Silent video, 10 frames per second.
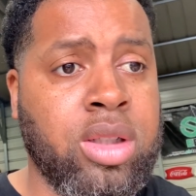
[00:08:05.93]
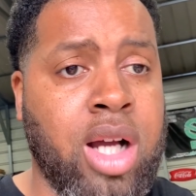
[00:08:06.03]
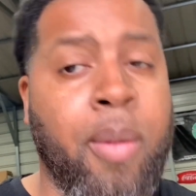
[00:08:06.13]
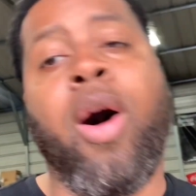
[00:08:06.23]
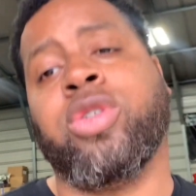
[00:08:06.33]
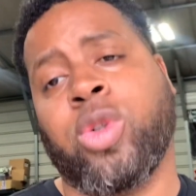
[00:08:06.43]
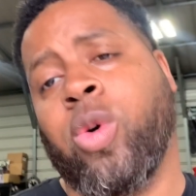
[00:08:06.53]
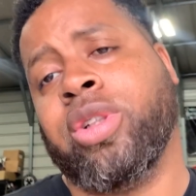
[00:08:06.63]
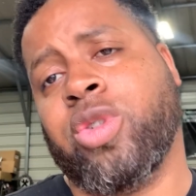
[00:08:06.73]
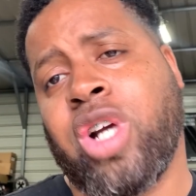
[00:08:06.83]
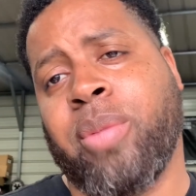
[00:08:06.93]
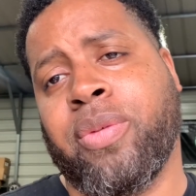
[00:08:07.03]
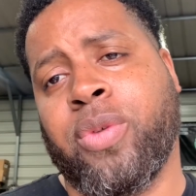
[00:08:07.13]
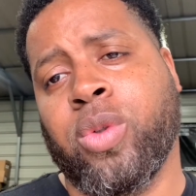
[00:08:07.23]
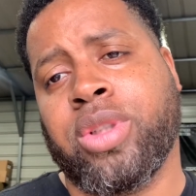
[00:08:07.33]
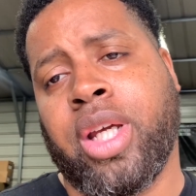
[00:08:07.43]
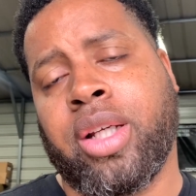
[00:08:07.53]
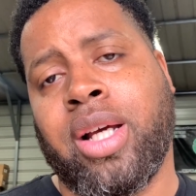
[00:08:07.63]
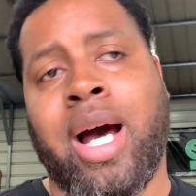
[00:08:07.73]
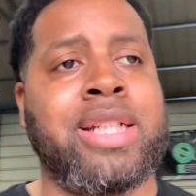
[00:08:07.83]
I'm also going to drop the fuel tank.
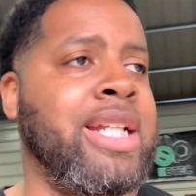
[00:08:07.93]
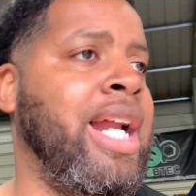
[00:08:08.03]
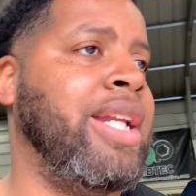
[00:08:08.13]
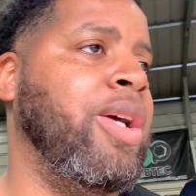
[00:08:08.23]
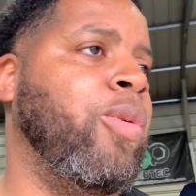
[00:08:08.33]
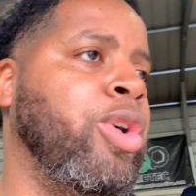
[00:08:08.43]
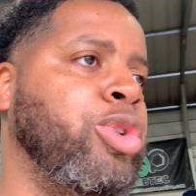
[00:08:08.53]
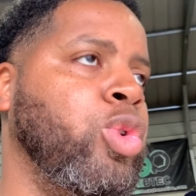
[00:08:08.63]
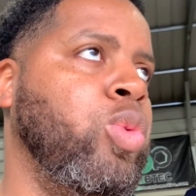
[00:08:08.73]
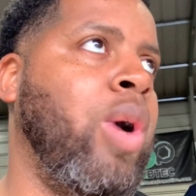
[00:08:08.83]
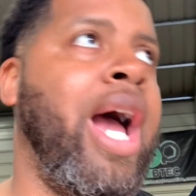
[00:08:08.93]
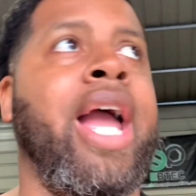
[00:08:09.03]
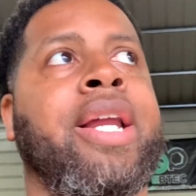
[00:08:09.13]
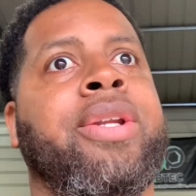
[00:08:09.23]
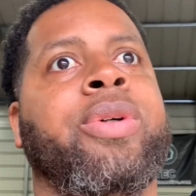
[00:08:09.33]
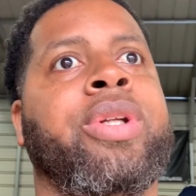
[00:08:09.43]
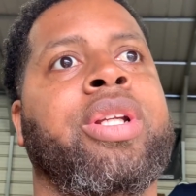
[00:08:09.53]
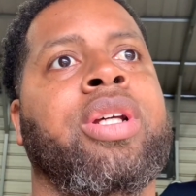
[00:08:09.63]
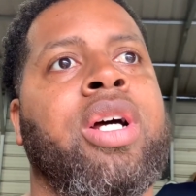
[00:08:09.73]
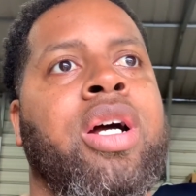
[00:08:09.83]
I said I didn't want to. I hate doing it,
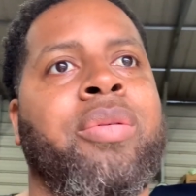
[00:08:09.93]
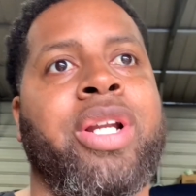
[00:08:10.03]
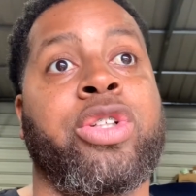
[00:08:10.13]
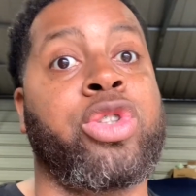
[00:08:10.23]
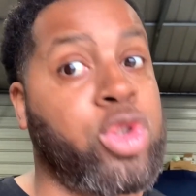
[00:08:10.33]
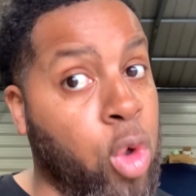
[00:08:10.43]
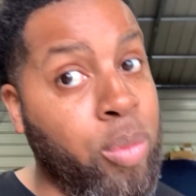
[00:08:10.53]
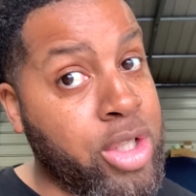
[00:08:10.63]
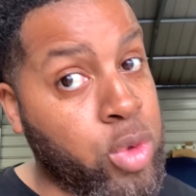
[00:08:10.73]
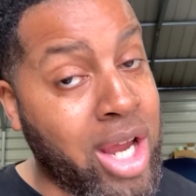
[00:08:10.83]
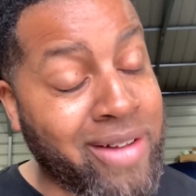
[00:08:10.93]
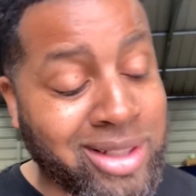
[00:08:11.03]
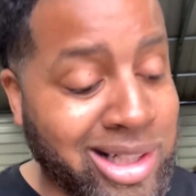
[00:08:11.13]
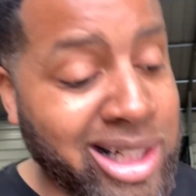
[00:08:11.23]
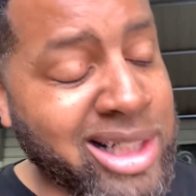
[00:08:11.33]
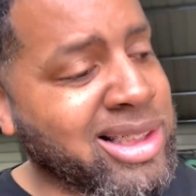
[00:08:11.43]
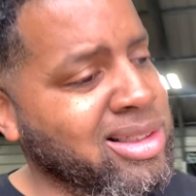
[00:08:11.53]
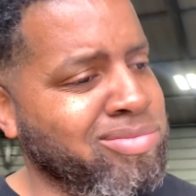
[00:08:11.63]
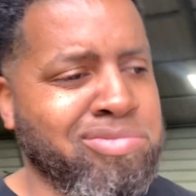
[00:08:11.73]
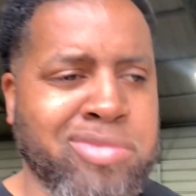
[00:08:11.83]
but there's so much you have to cut.
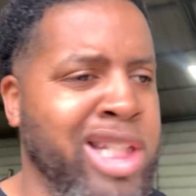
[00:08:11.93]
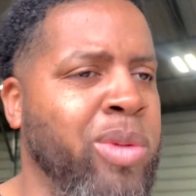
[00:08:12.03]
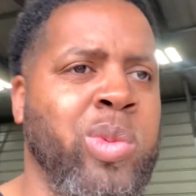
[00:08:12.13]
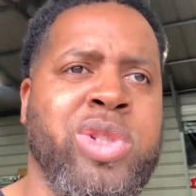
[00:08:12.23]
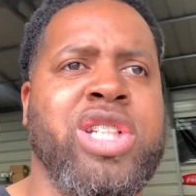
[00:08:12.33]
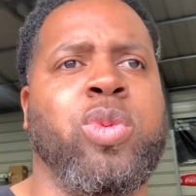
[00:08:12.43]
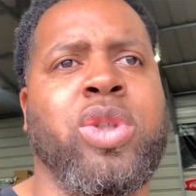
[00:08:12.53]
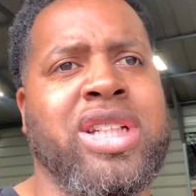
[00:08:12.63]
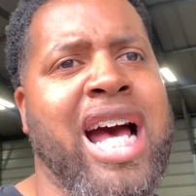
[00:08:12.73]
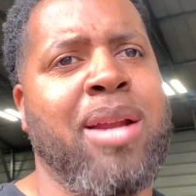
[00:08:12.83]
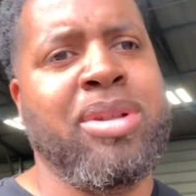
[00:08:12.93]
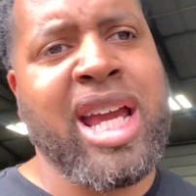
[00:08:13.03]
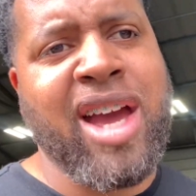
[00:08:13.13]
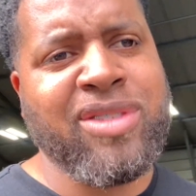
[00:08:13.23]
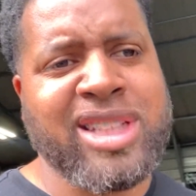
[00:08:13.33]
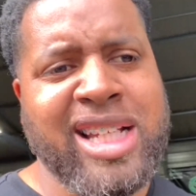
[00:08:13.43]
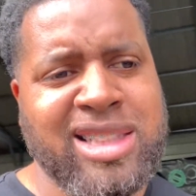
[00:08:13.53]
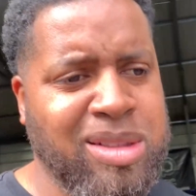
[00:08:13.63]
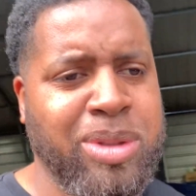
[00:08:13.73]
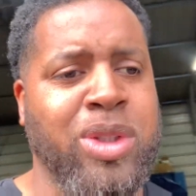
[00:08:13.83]
It just would not be advantageous
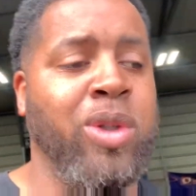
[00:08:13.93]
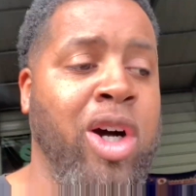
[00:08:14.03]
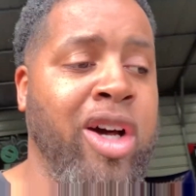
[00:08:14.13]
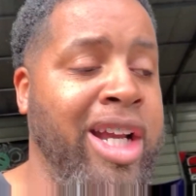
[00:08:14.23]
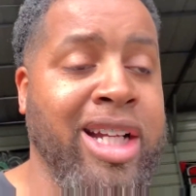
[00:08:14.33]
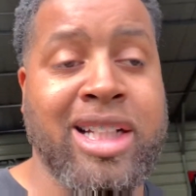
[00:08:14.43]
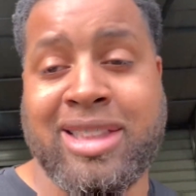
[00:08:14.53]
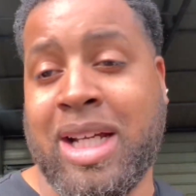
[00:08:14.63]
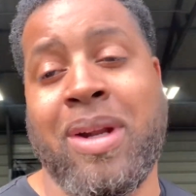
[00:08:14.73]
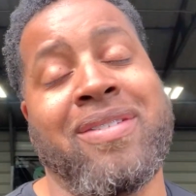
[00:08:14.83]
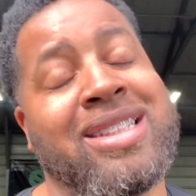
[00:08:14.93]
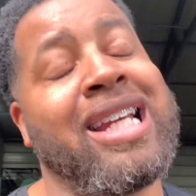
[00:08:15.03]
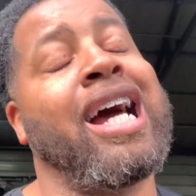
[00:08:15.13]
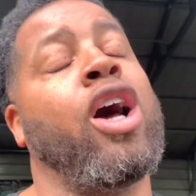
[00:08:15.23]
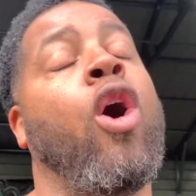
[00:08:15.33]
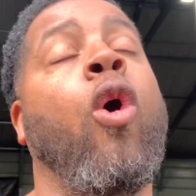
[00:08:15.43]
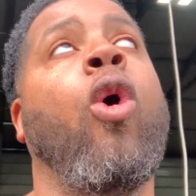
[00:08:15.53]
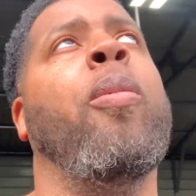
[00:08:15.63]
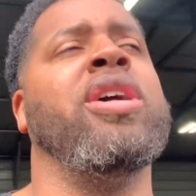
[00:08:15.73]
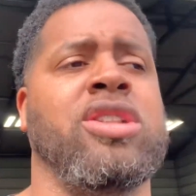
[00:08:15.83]
to be doing all that cutting, because I would have to take out a whole
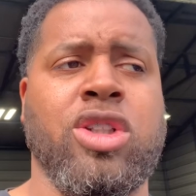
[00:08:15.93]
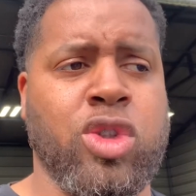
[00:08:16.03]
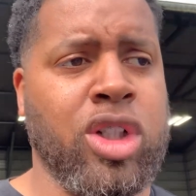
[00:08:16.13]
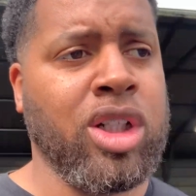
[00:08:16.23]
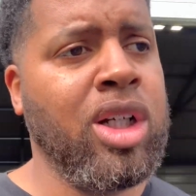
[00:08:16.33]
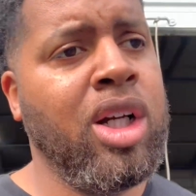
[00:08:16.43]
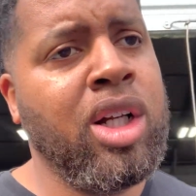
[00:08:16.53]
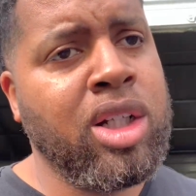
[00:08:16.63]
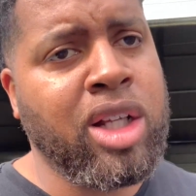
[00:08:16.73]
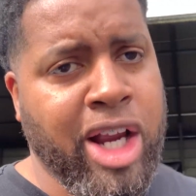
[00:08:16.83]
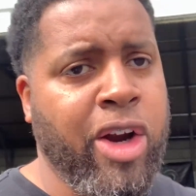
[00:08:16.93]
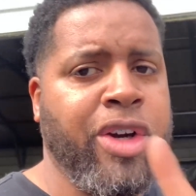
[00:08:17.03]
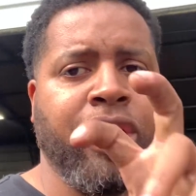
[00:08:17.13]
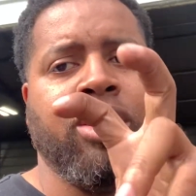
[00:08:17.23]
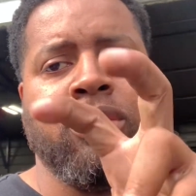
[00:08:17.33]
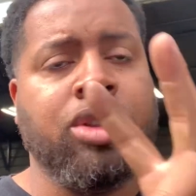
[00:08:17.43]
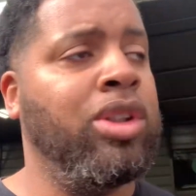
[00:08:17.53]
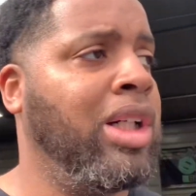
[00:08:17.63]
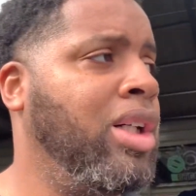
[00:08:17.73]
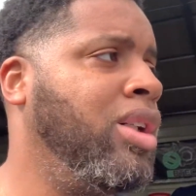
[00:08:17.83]
bunch of the trunk area
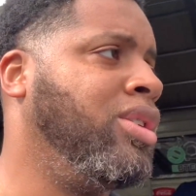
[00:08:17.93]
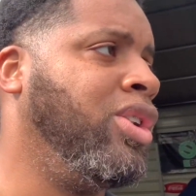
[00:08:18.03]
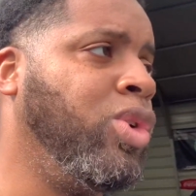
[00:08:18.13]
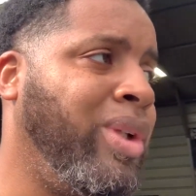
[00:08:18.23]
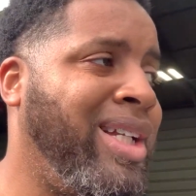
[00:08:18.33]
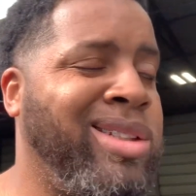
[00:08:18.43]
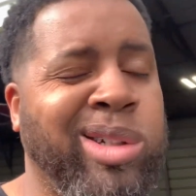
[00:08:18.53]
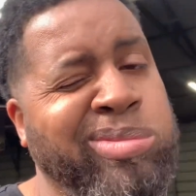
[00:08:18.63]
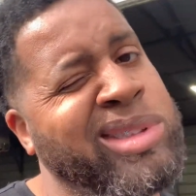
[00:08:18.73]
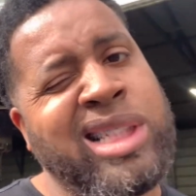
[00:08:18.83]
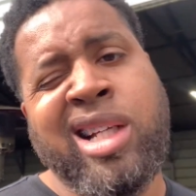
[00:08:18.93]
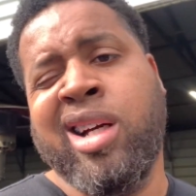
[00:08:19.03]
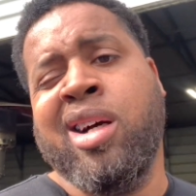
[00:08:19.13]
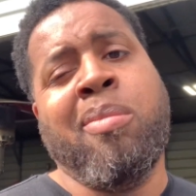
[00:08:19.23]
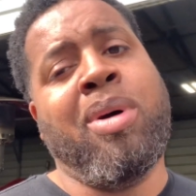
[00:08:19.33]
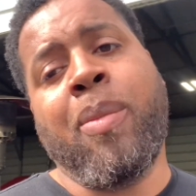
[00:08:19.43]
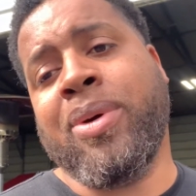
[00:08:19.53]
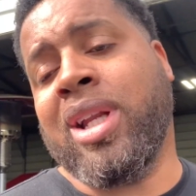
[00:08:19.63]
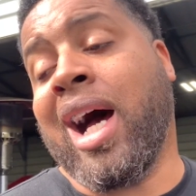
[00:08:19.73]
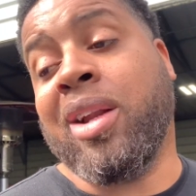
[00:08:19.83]
to do that. So bump it.
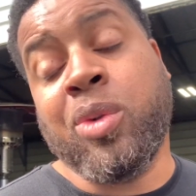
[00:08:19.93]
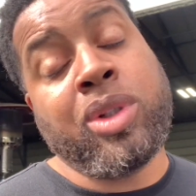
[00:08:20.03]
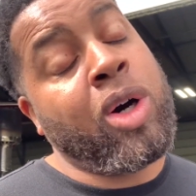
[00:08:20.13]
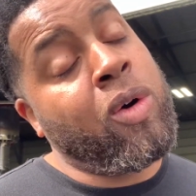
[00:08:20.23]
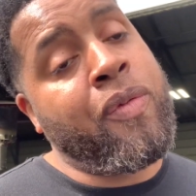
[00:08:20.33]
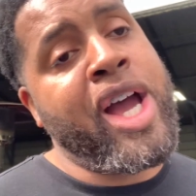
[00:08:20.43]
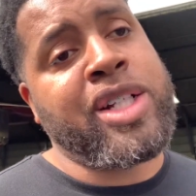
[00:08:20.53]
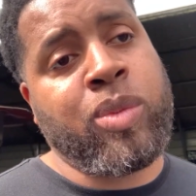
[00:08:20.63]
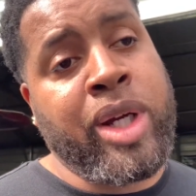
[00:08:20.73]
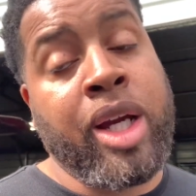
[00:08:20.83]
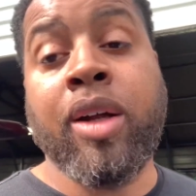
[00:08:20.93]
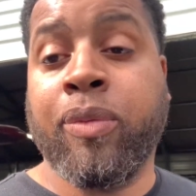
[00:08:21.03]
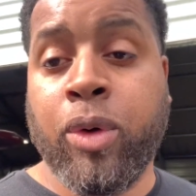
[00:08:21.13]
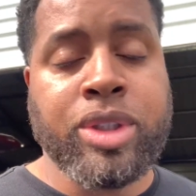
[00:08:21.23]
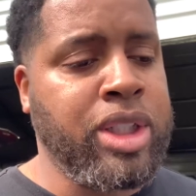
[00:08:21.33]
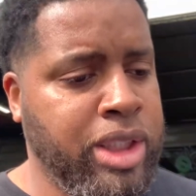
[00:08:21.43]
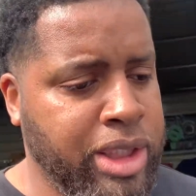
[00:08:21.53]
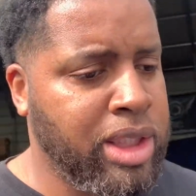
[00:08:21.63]
I'll do it the old-fashioned way, unfortunately.